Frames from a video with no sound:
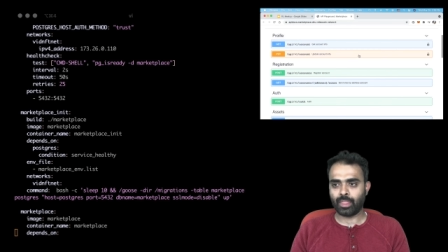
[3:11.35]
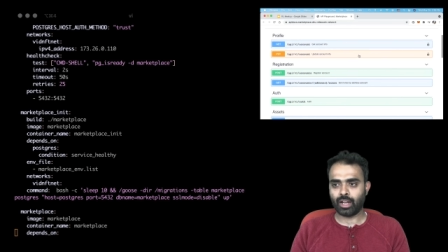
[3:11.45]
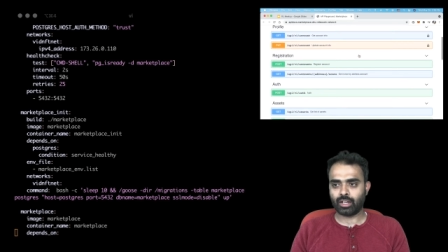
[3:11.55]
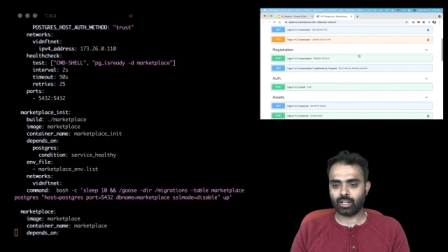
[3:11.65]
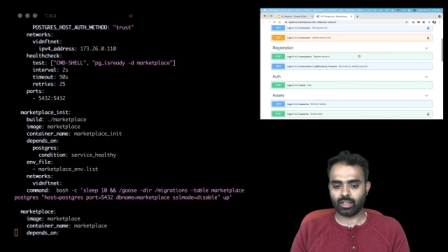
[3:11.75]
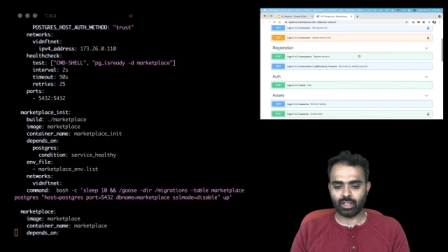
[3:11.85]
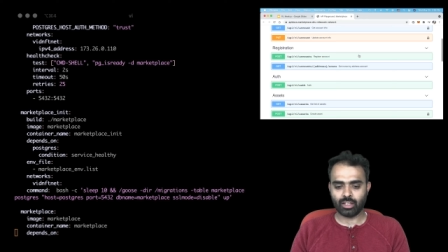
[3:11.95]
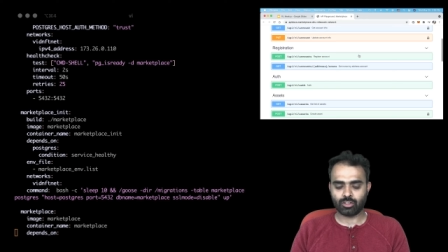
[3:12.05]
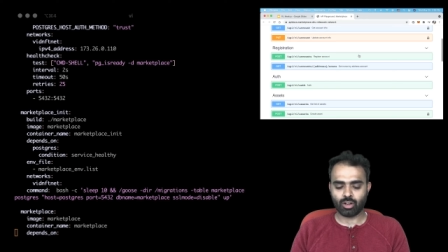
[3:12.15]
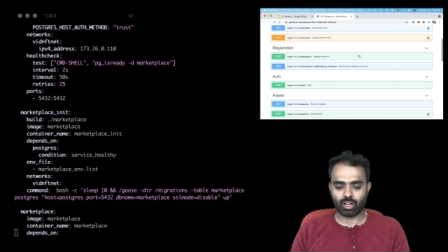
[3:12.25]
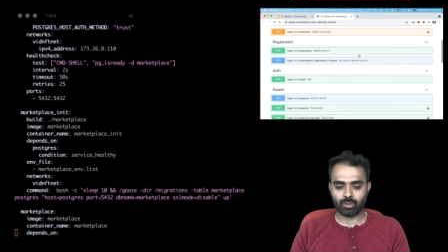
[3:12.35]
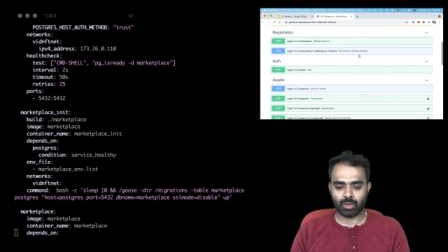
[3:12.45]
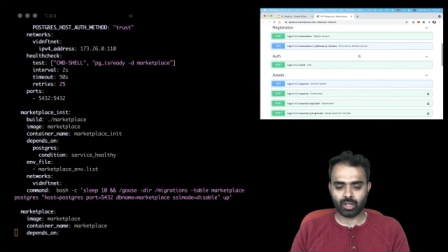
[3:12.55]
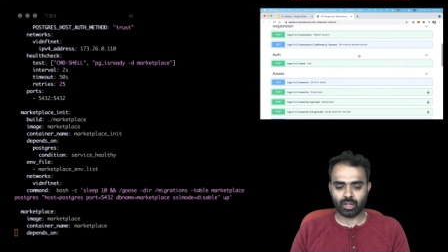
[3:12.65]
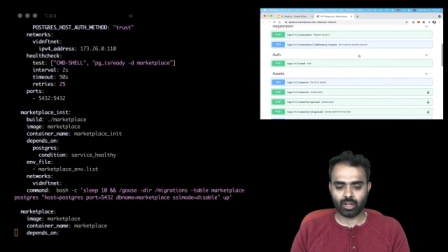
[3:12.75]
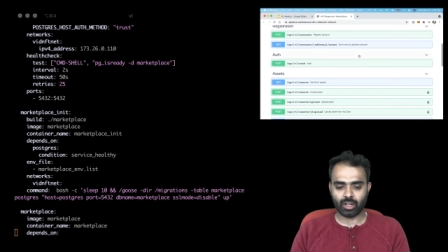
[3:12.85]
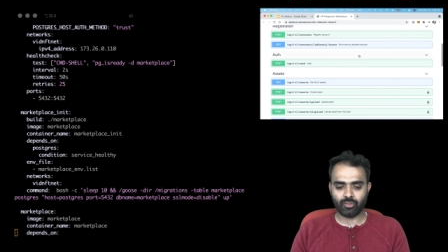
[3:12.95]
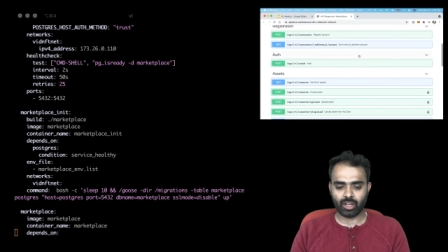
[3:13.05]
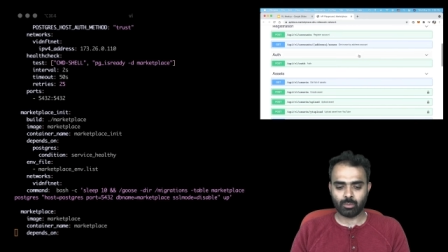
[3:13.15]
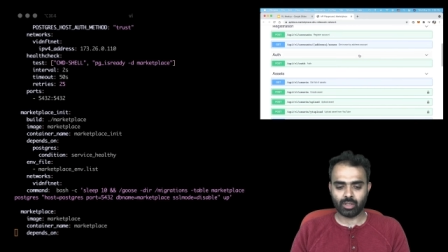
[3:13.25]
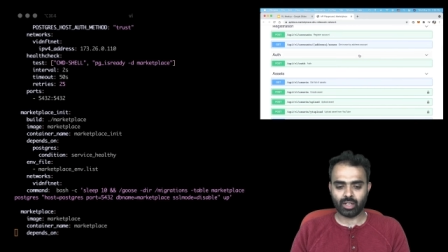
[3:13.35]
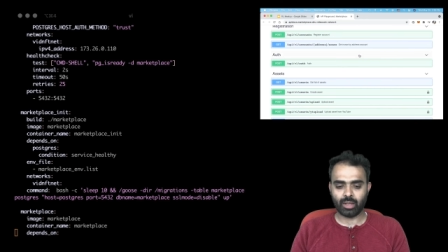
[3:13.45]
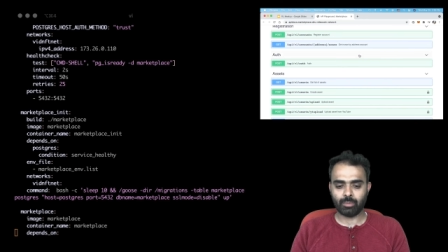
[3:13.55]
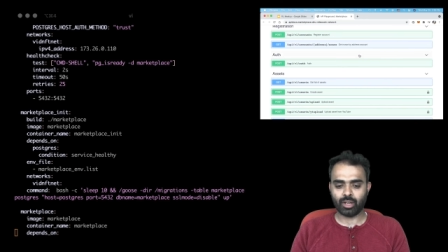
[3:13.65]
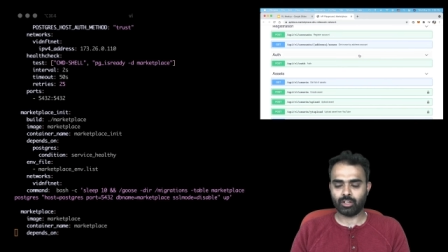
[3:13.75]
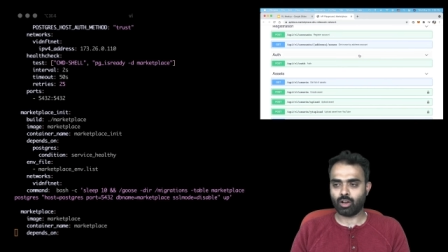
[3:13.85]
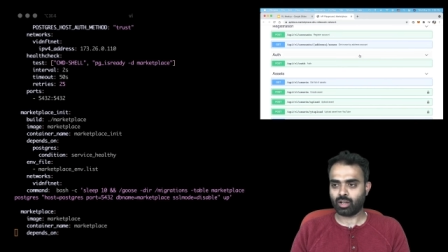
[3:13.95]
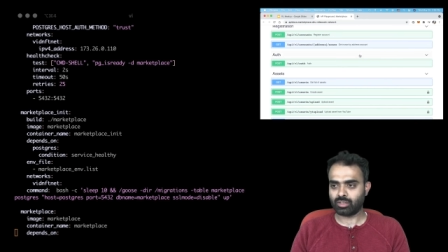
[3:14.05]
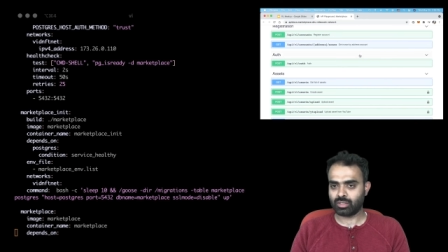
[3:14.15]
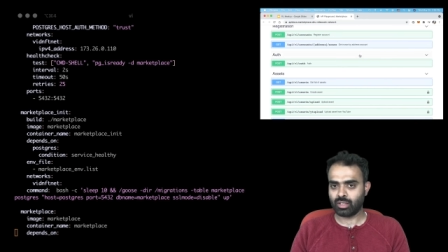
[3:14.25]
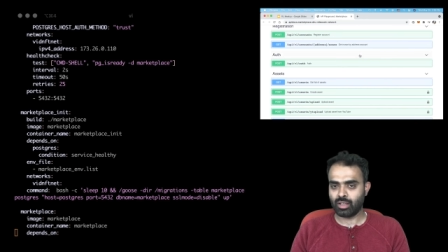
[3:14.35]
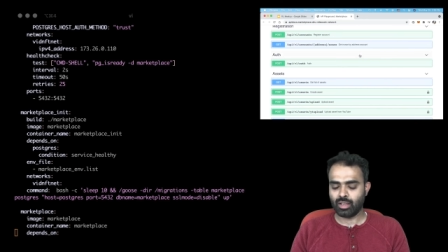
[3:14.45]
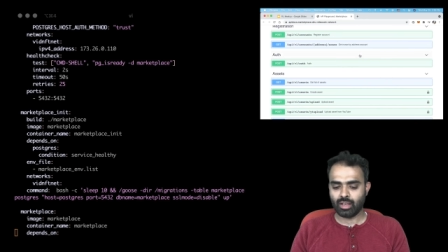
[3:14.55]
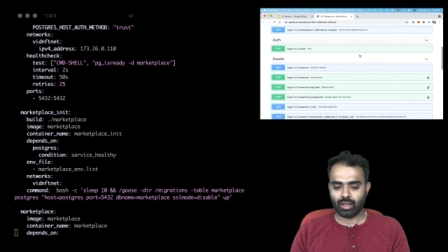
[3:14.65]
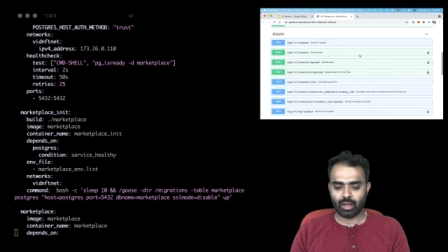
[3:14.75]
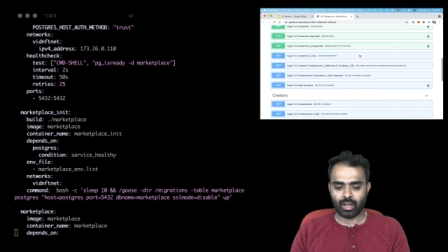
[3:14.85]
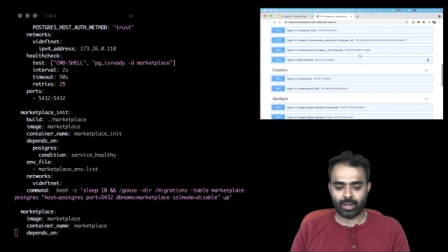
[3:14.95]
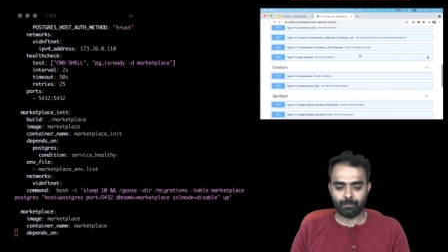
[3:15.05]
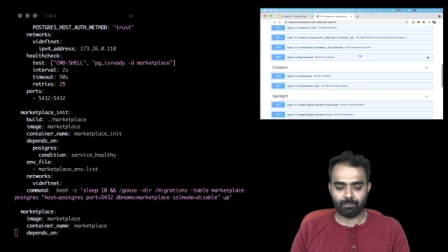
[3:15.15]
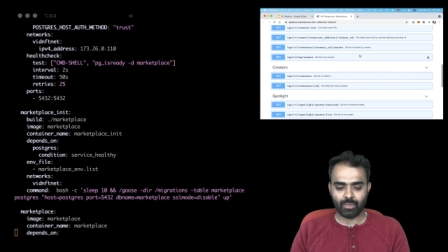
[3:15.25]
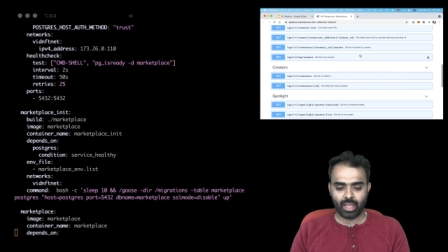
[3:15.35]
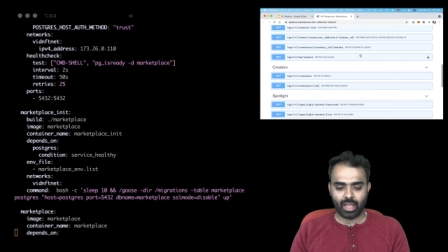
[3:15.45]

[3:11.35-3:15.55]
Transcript: that is documented and available in API docs um,